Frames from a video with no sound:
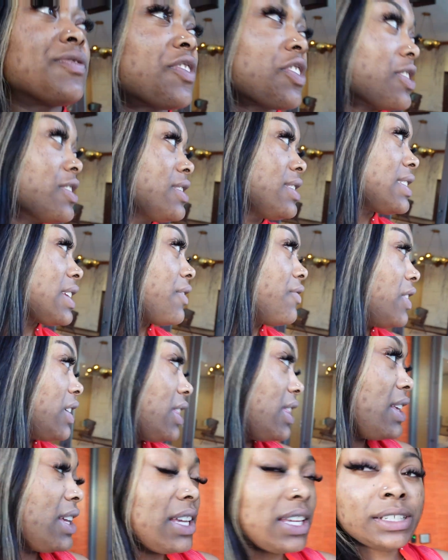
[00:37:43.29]
first
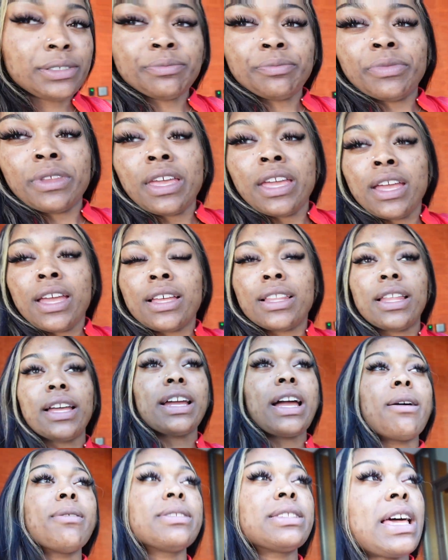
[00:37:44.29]
everything. Yeah.
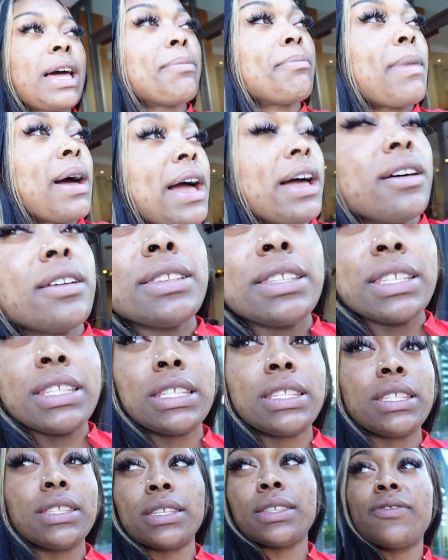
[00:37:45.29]
Like I was at Miles'
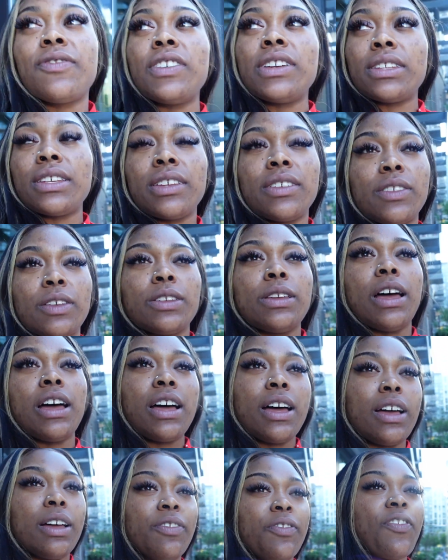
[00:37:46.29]
oh,
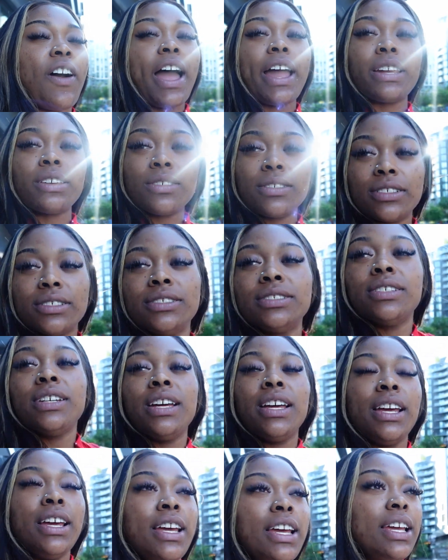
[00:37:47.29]
uh, final
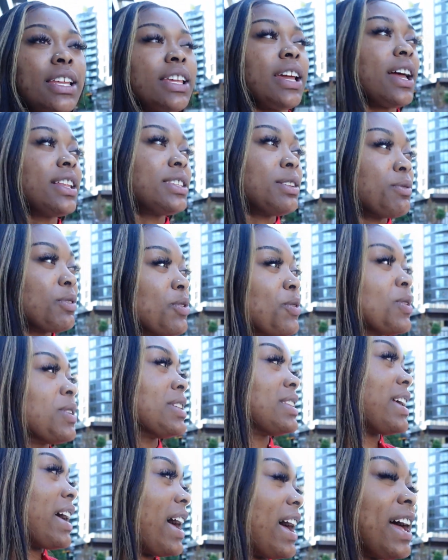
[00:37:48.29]
and got to record
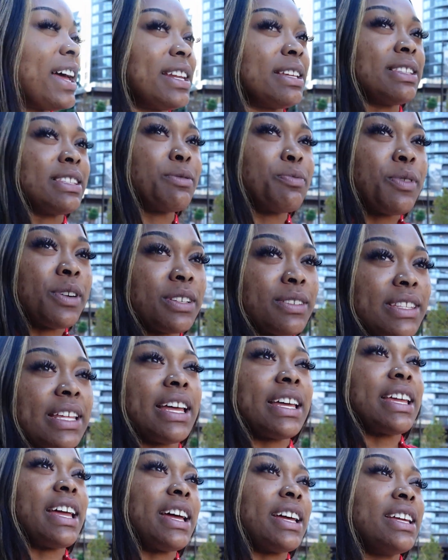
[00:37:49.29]
that and support
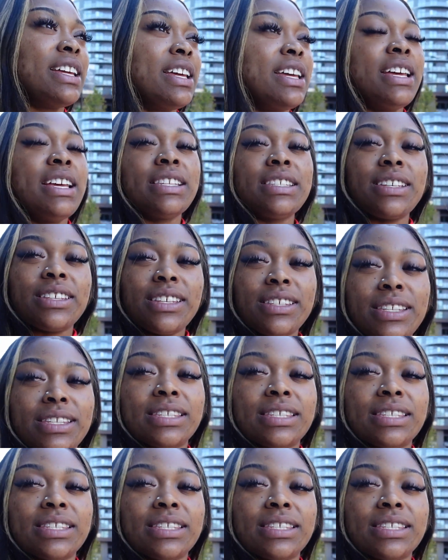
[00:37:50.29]
that. Yeah. So this